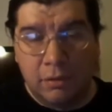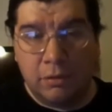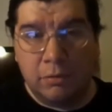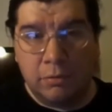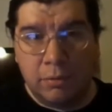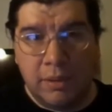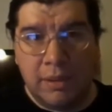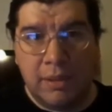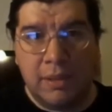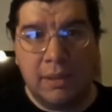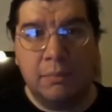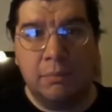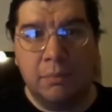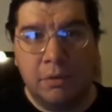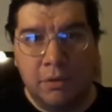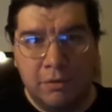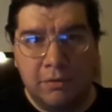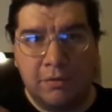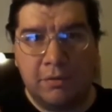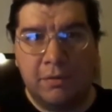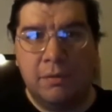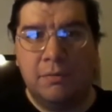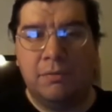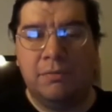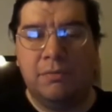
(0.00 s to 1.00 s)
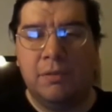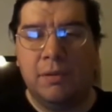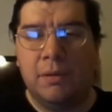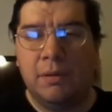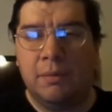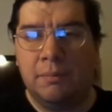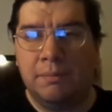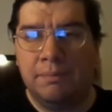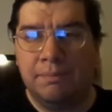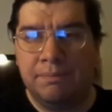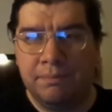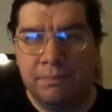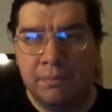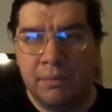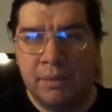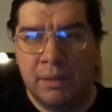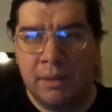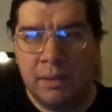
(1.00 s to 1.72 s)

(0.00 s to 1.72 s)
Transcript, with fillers: already, mostly from